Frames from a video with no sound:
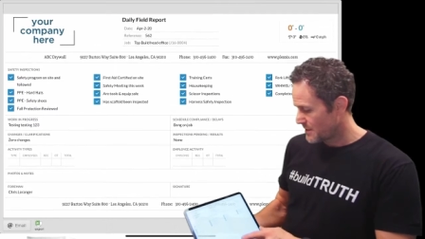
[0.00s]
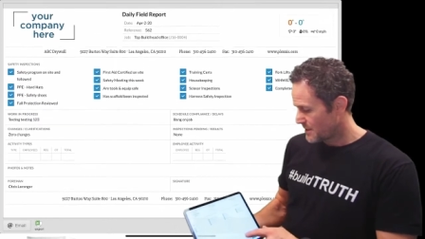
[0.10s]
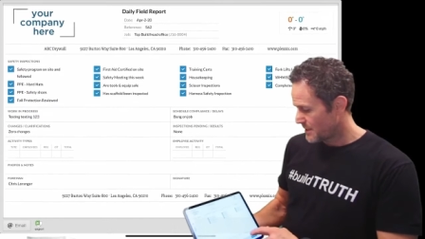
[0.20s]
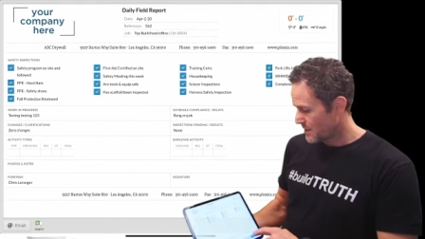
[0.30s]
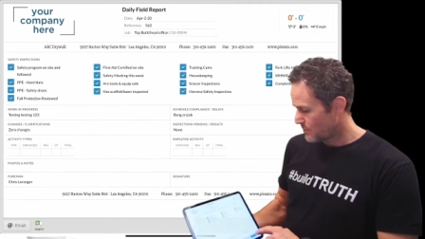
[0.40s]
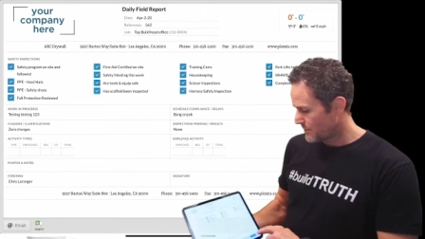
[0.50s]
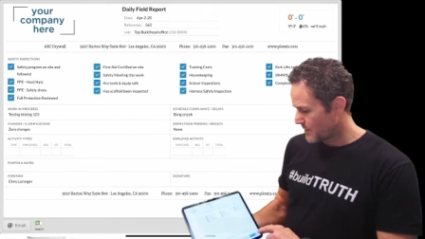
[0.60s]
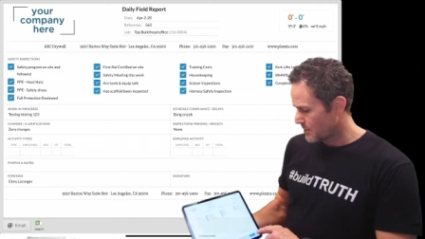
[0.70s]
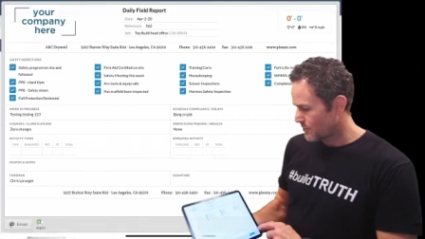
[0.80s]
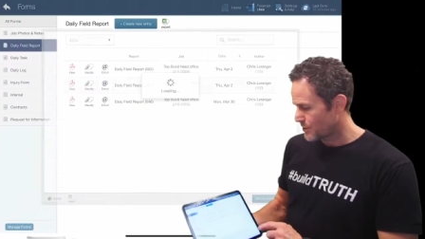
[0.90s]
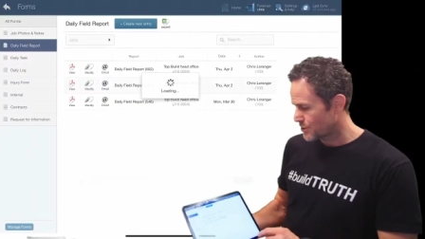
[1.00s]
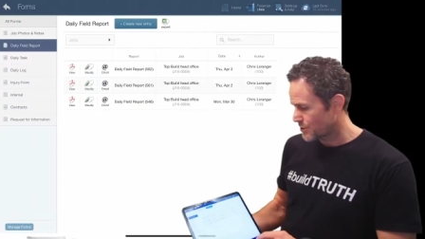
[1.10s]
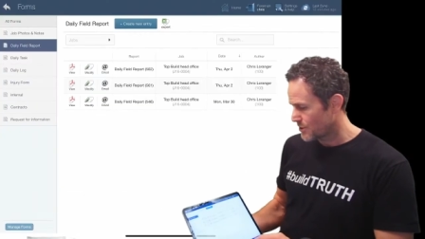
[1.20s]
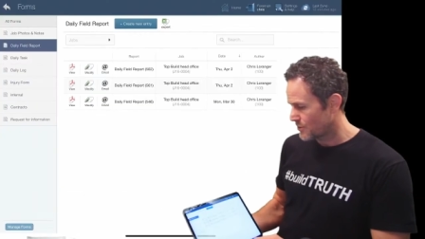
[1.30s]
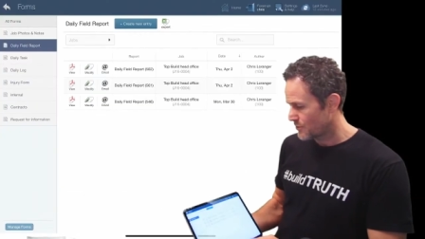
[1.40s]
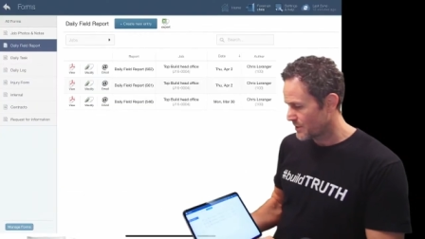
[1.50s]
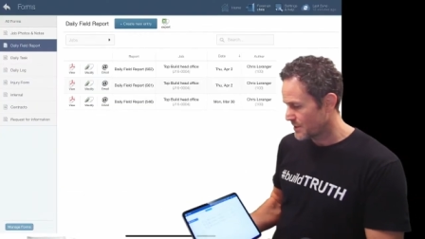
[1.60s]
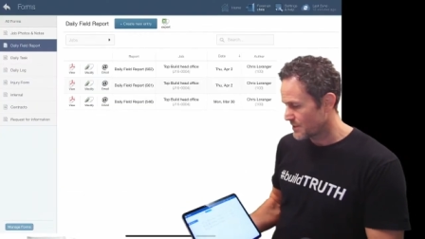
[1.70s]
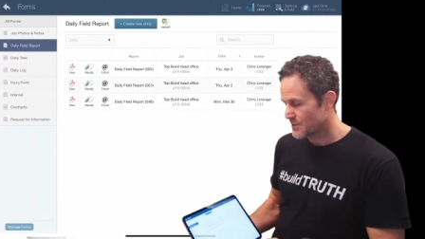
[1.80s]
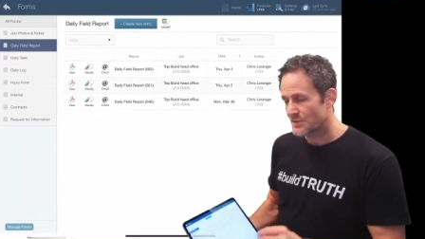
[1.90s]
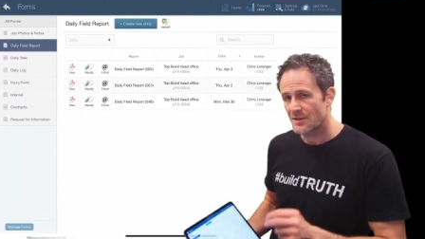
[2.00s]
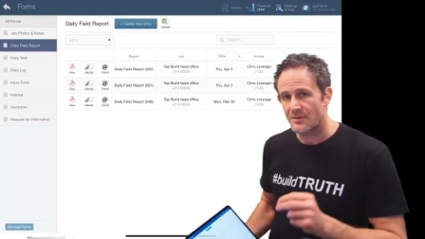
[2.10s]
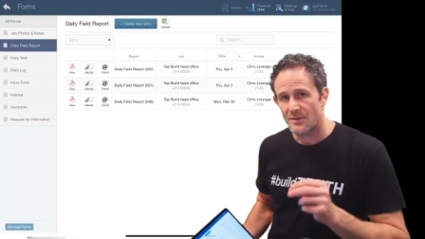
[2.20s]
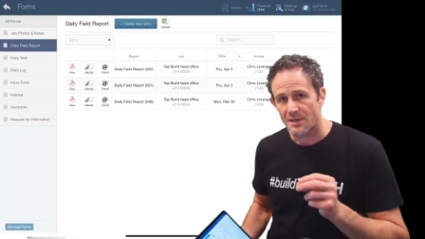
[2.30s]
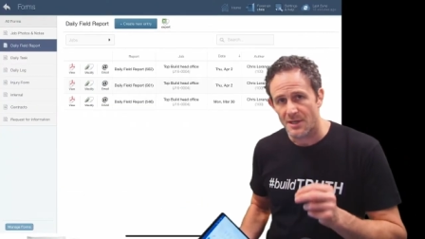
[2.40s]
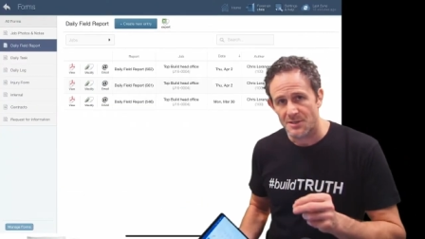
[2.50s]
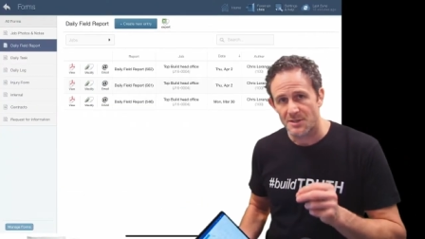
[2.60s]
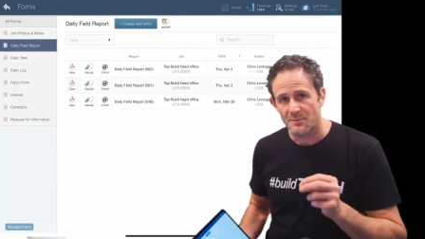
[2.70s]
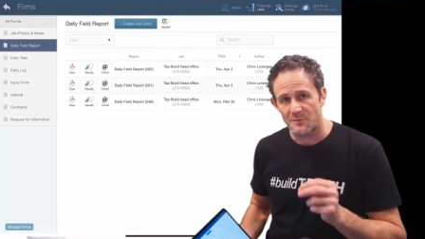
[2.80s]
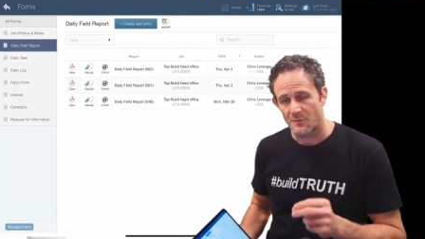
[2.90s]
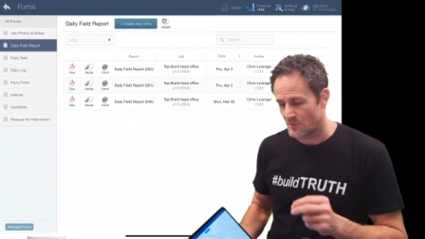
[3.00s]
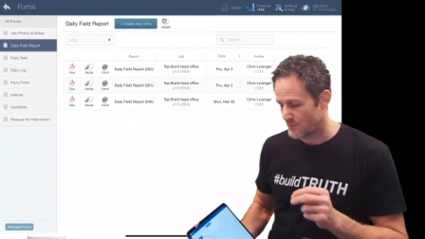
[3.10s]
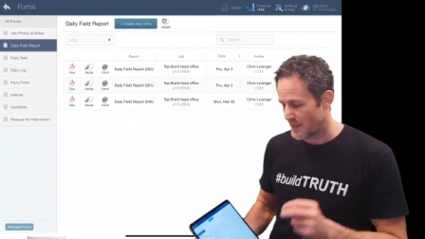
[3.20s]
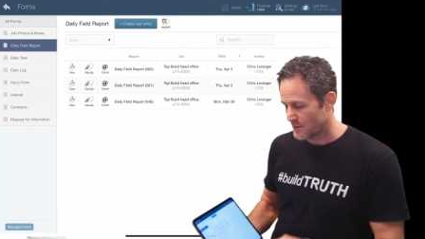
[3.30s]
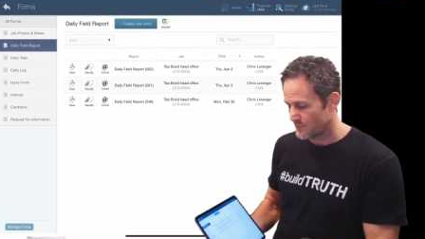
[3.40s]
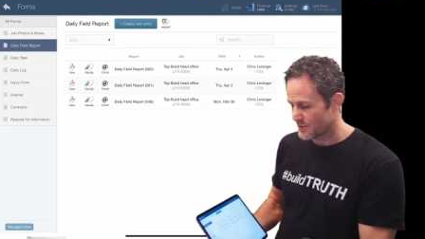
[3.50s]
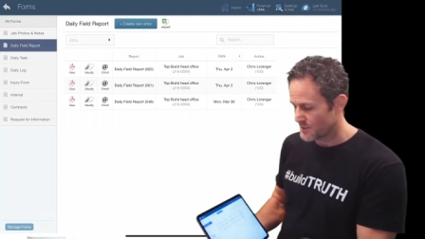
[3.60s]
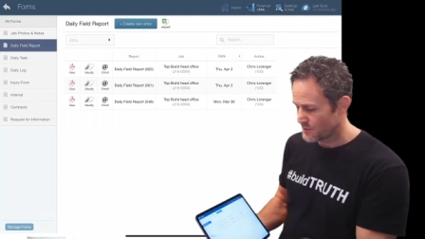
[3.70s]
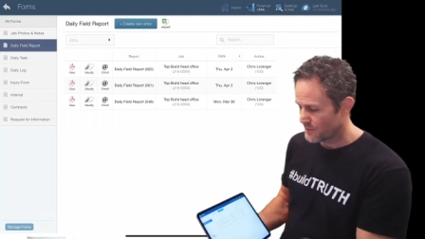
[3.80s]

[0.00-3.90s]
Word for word: Now, one thing I want to show is the custom form element to it.